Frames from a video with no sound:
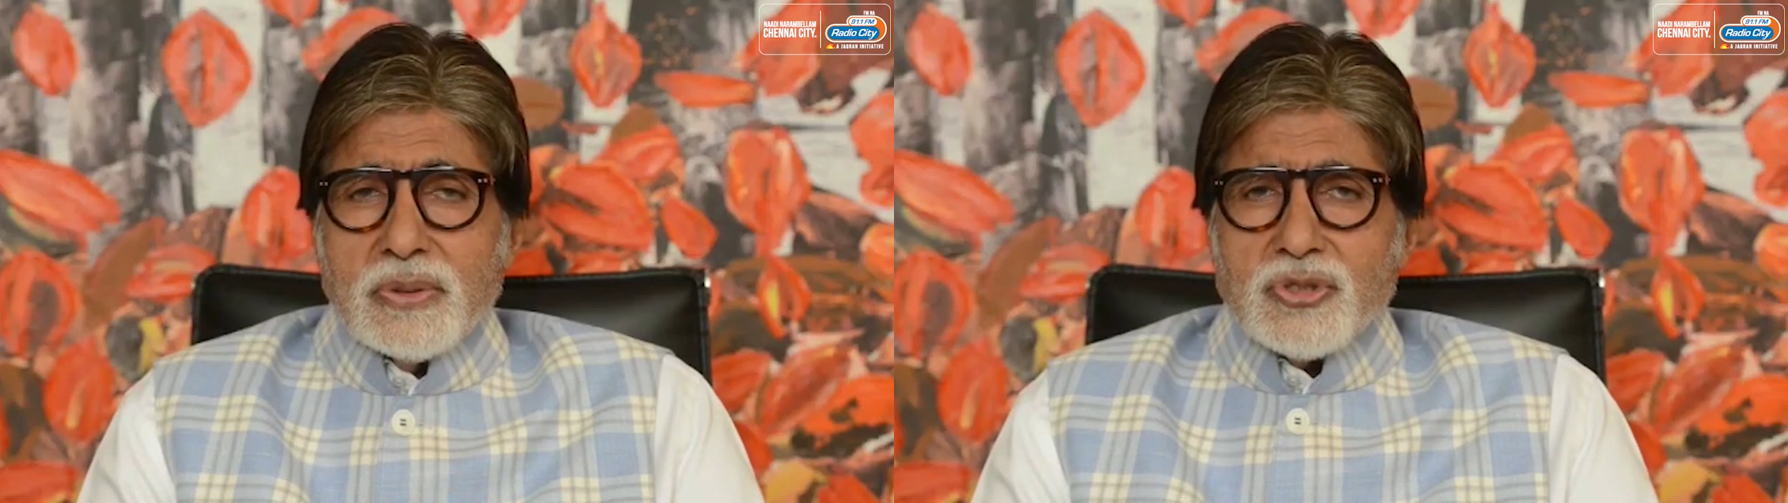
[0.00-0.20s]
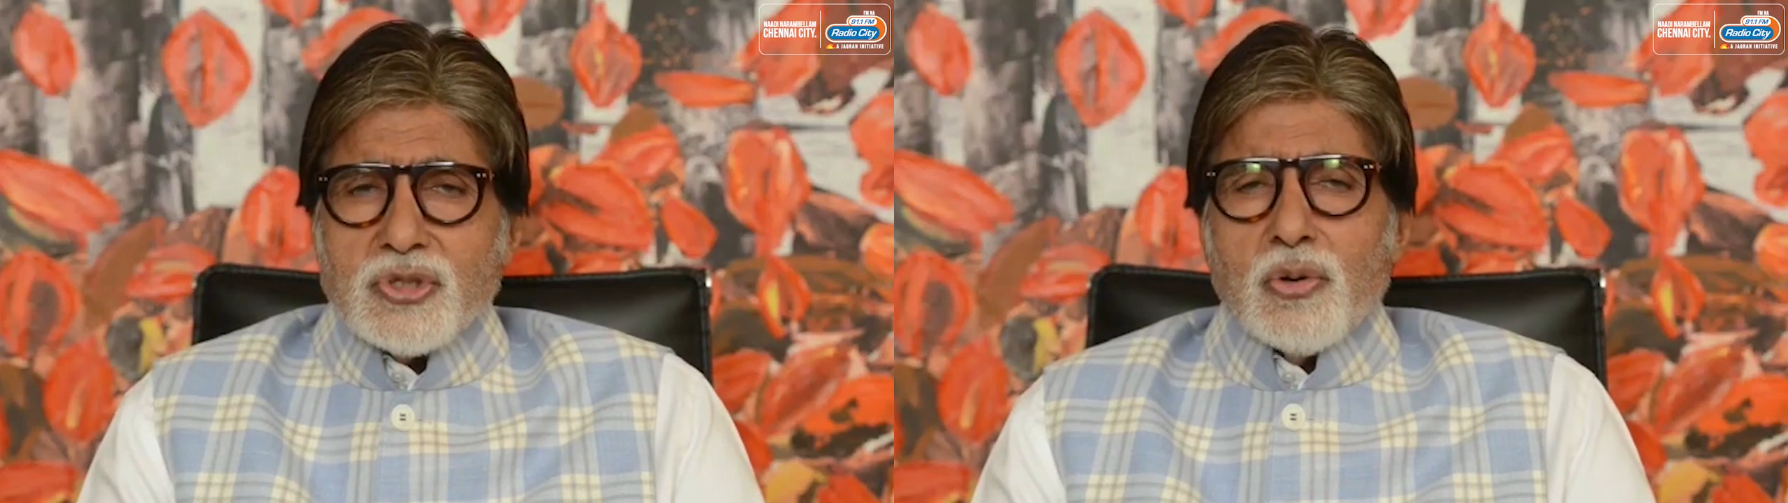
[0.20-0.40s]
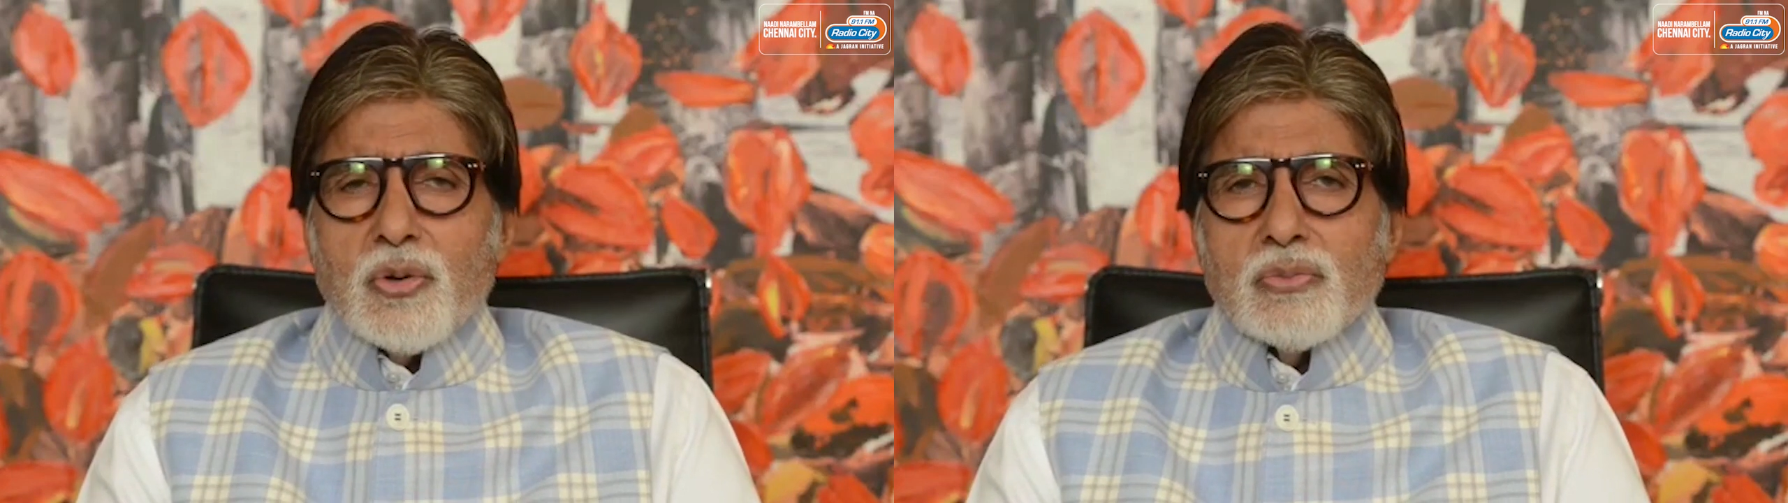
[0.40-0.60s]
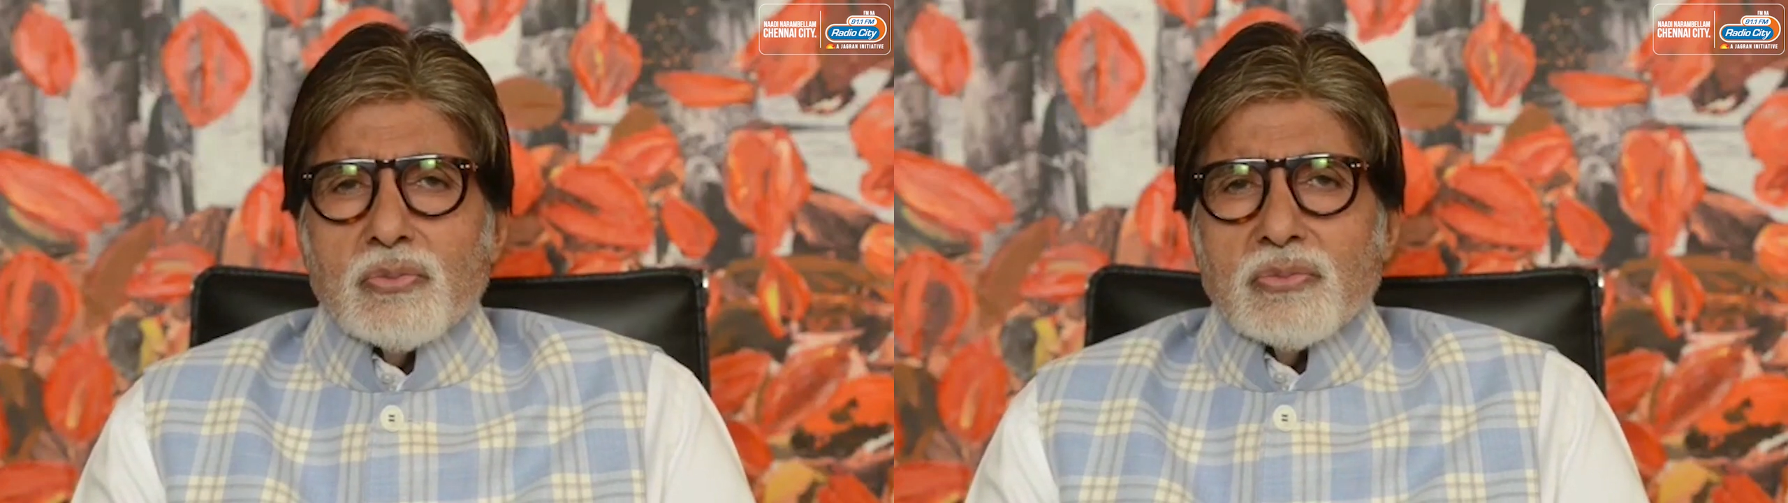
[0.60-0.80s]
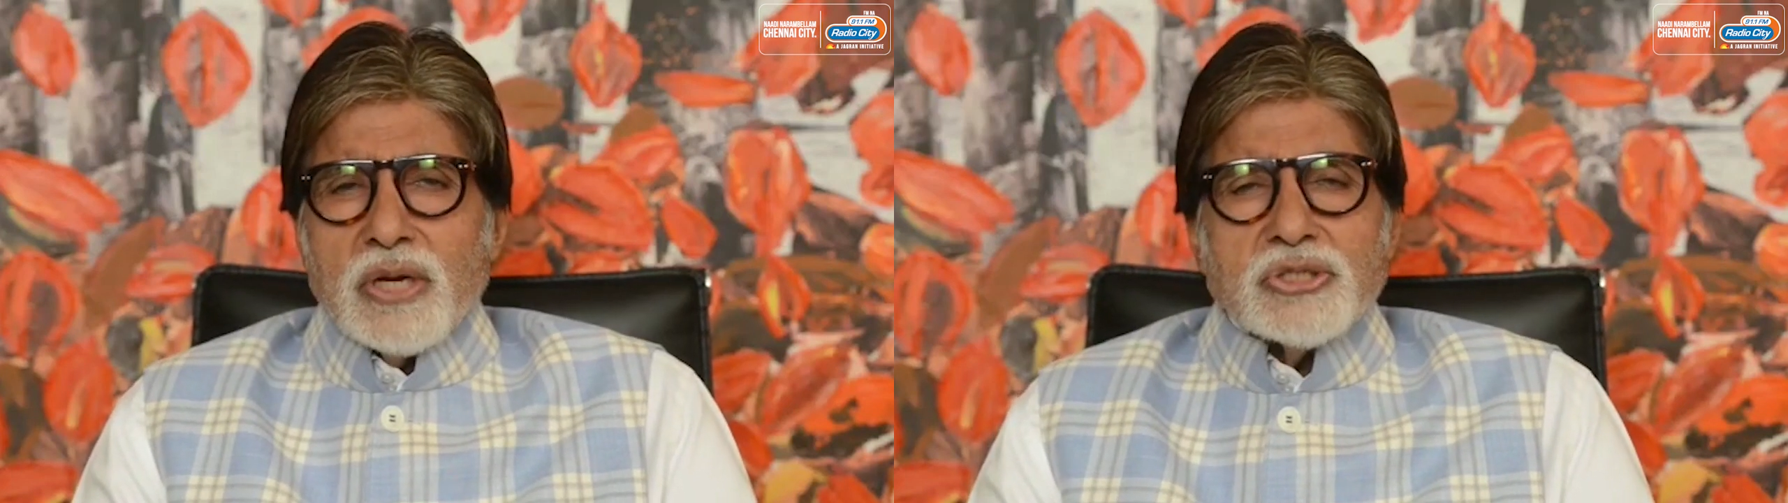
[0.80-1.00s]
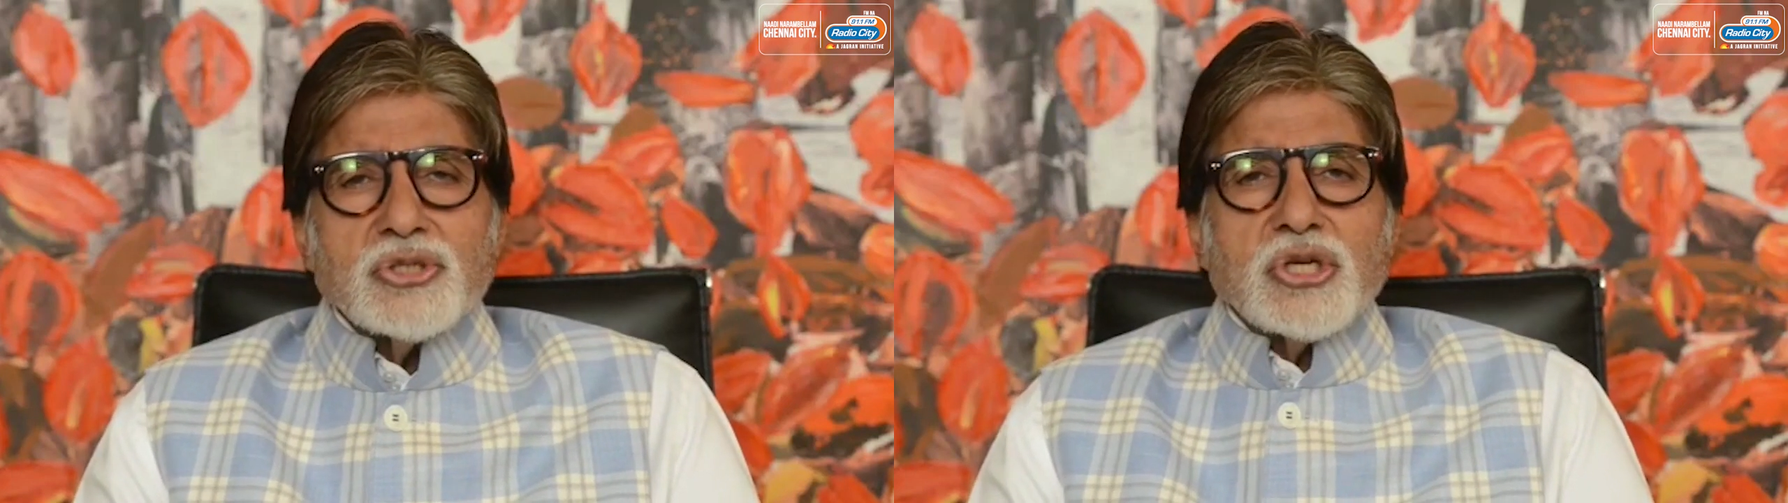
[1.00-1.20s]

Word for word: So, ladies and